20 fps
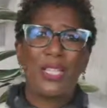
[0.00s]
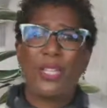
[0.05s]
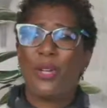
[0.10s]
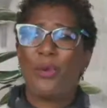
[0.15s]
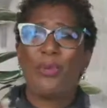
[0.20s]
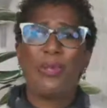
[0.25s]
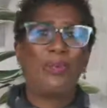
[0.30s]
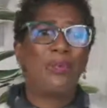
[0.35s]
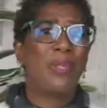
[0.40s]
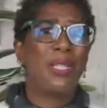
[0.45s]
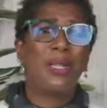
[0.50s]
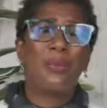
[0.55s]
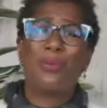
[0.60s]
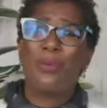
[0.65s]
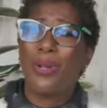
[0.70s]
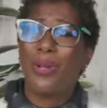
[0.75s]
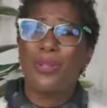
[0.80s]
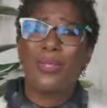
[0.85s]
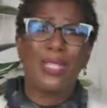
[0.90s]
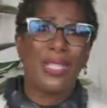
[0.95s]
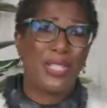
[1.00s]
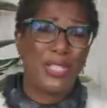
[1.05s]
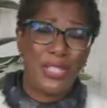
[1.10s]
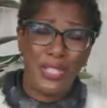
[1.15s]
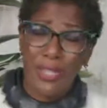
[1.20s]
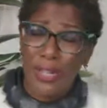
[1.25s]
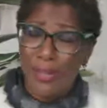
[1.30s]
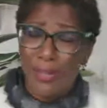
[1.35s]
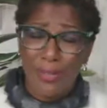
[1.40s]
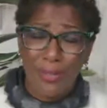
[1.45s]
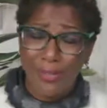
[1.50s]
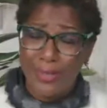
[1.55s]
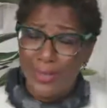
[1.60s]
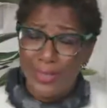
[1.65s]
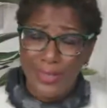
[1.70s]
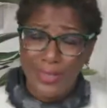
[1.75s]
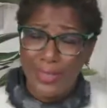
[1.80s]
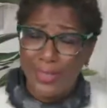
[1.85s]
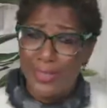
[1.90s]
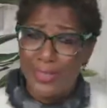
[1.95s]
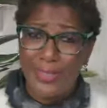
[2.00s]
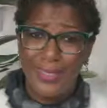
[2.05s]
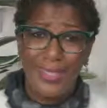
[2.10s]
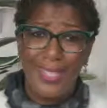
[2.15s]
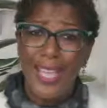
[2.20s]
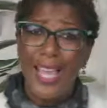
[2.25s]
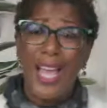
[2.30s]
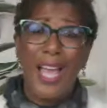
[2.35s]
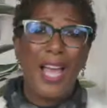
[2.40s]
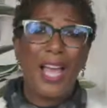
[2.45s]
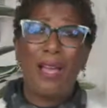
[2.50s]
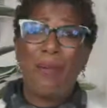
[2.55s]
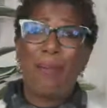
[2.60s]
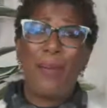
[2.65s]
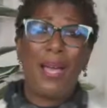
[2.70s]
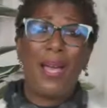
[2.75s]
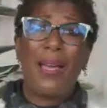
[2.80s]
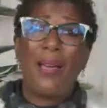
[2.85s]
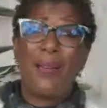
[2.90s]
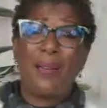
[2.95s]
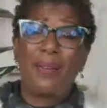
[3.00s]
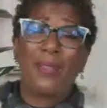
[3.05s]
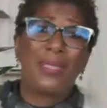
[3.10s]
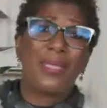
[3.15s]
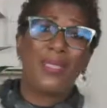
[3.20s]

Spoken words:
we really weren't concerned about